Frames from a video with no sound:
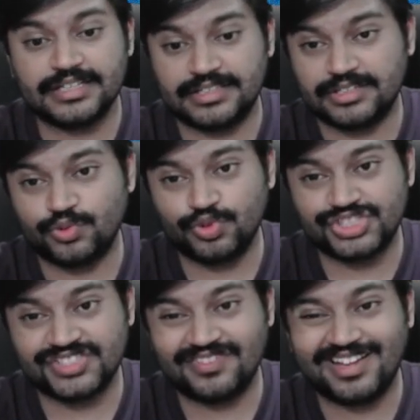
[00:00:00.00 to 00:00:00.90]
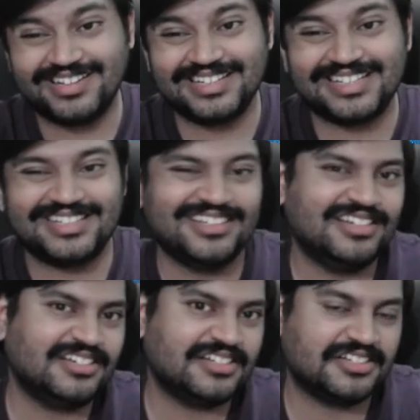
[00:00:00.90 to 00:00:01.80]
rook g1.
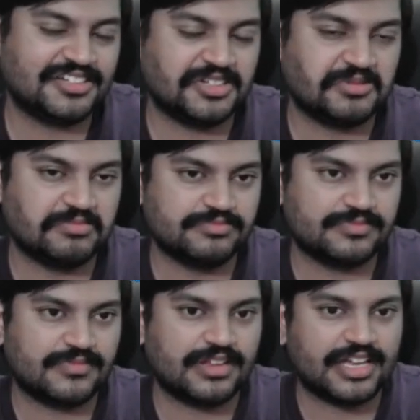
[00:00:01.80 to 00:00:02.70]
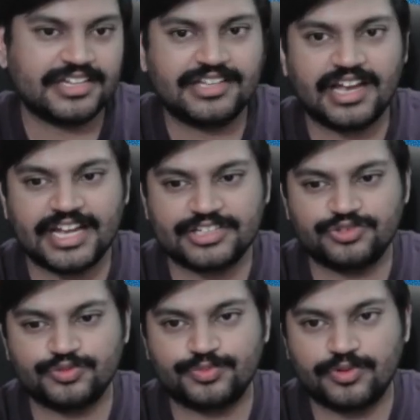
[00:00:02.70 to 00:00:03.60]
Here Harika had
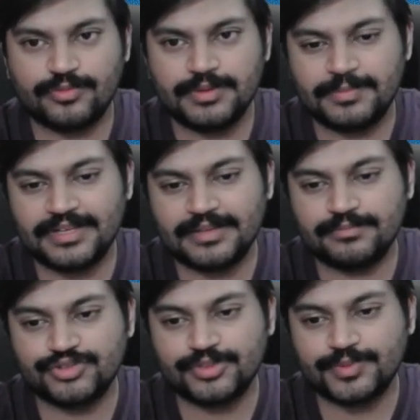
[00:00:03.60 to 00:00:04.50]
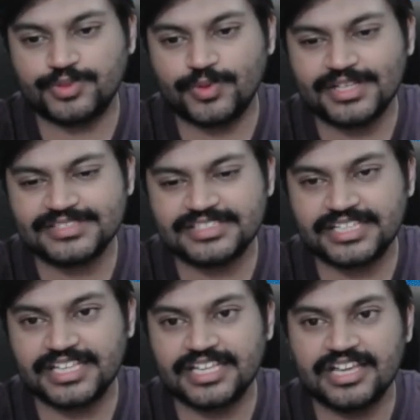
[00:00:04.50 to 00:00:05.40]
to probably play bishop into
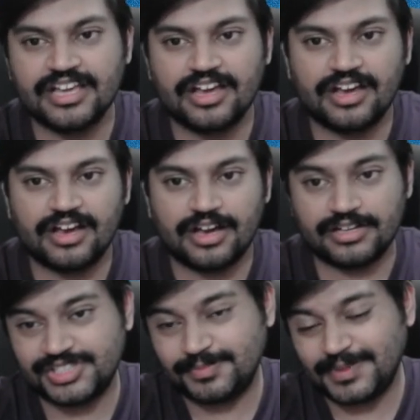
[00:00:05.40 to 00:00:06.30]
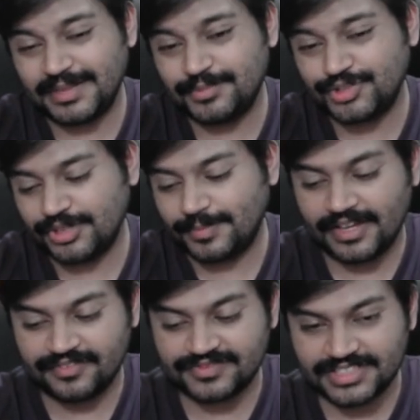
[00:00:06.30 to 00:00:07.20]
h3. She played bishop
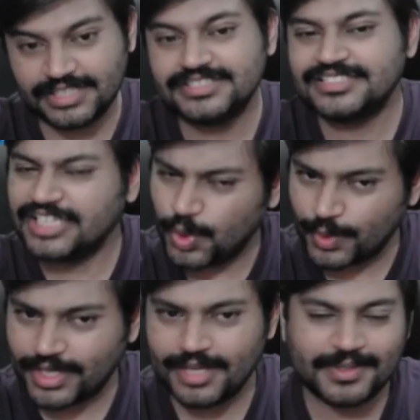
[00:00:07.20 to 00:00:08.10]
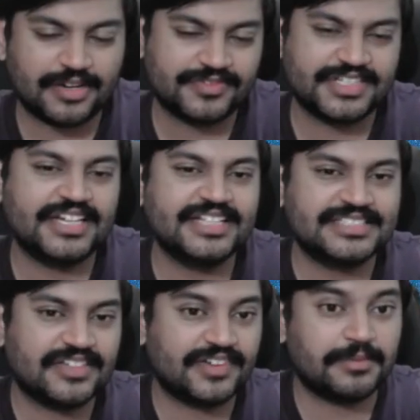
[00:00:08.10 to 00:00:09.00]
f3, still okay, but after
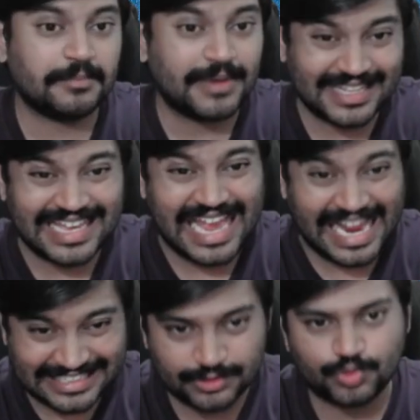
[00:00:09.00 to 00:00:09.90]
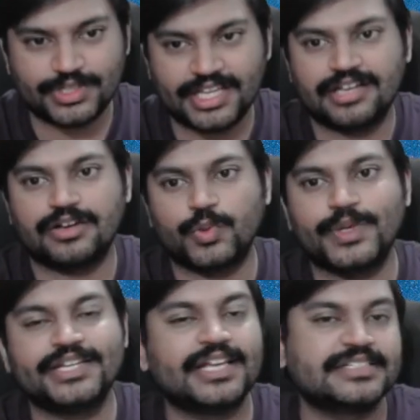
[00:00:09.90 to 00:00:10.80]
e7, black had to take
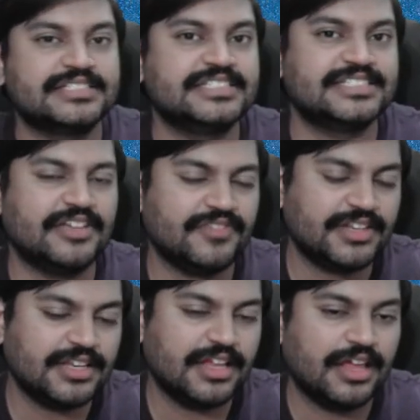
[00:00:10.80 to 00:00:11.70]
queen takes d7.